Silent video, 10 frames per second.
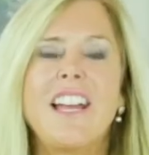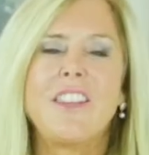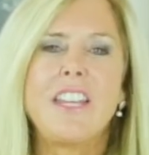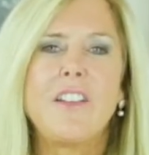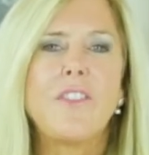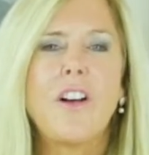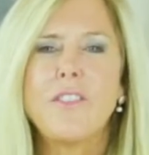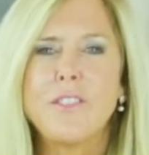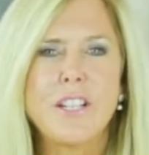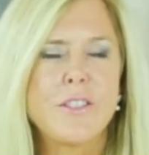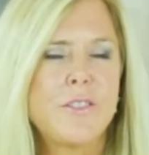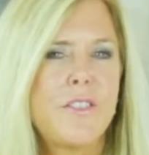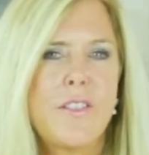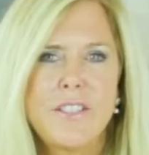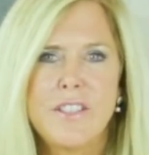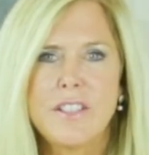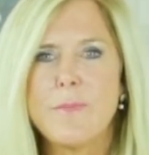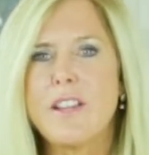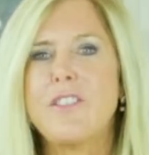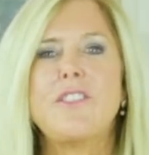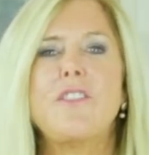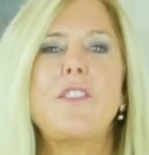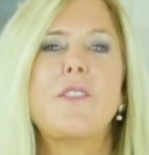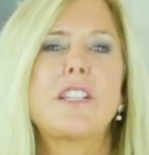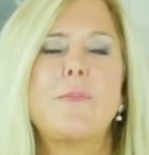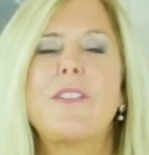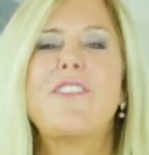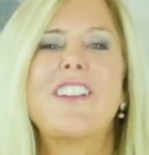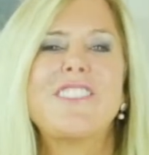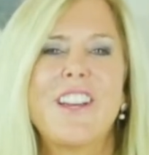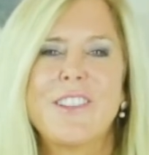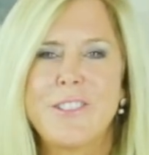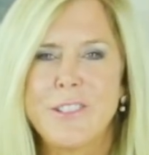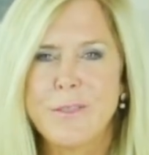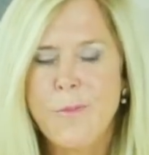and they have all those extra devices to make your sous vide recipe fantastic.